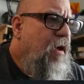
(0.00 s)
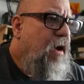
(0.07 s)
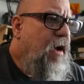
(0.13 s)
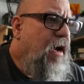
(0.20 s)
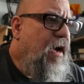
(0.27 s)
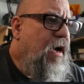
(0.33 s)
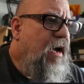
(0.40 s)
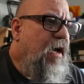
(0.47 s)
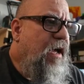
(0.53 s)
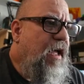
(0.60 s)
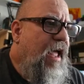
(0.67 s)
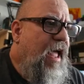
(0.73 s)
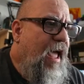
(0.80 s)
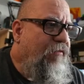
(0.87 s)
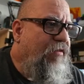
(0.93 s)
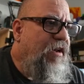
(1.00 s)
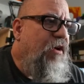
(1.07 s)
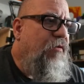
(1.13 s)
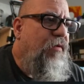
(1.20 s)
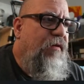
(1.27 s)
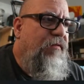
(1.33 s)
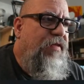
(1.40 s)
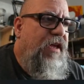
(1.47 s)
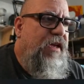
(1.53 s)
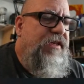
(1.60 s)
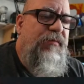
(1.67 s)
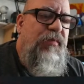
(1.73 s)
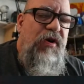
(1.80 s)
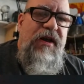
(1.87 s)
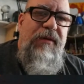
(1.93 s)
Having to get rid of things
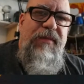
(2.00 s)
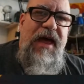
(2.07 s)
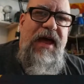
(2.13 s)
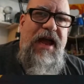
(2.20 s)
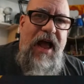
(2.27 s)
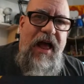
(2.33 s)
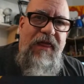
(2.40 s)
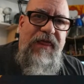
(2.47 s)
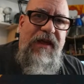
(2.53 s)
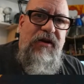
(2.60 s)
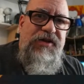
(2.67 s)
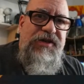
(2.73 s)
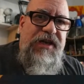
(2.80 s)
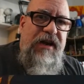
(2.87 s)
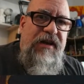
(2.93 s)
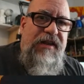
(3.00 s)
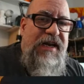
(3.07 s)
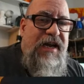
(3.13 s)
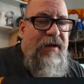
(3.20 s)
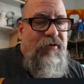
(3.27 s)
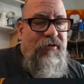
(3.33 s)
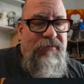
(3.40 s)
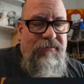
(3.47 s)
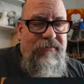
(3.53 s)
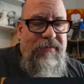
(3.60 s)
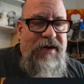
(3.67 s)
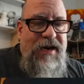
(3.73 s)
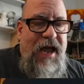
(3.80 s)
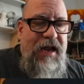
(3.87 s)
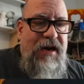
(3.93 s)
and putting it back on their side of the table,
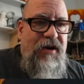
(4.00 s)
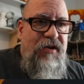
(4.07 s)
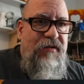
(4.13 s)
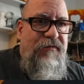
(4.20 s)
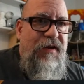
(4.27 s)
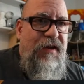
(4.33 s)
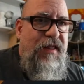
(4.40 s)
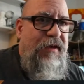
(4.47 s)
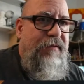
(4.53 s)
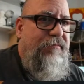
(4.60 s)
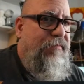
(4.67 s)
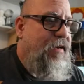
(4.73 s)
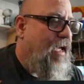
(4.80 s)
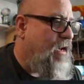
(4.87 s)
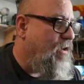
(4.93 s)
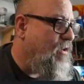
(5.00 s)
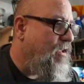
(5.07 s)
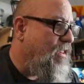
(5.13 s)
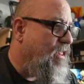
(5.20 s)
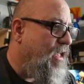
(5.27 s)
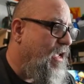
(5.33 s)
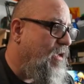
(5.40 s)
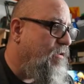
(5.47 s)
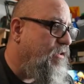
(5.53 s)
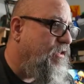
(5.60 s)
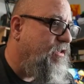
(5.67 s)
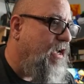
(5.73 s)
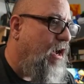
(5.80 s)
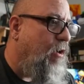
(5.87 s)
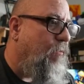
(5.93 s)
not a good feeling, not a good thing.
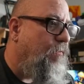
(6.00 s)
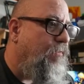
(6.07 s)
So,